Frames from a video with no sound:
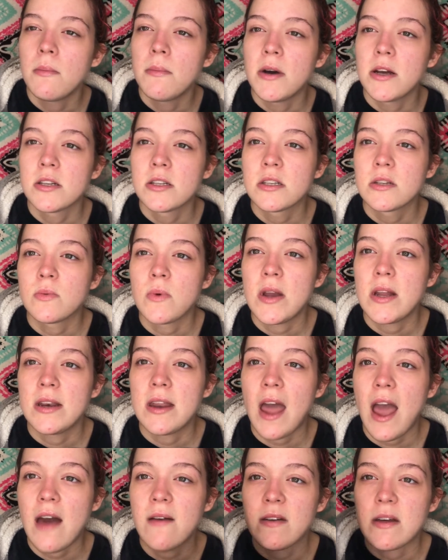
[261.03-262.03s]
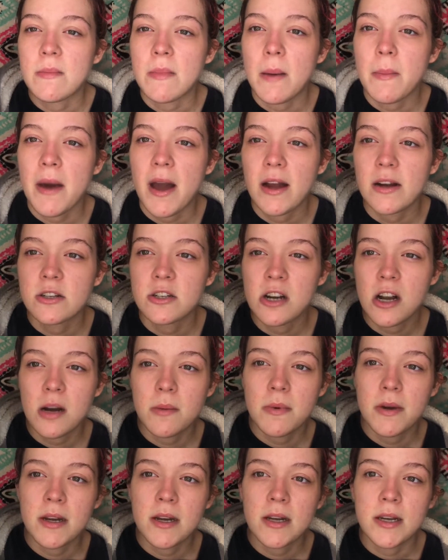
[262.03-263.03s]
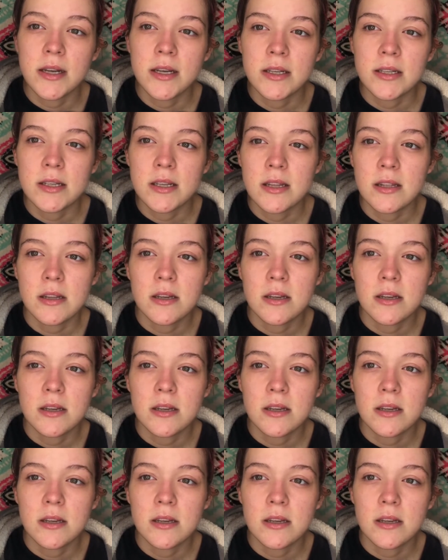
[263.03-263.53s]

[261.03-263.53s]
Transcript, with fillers: sweet to have it in my backdrop, because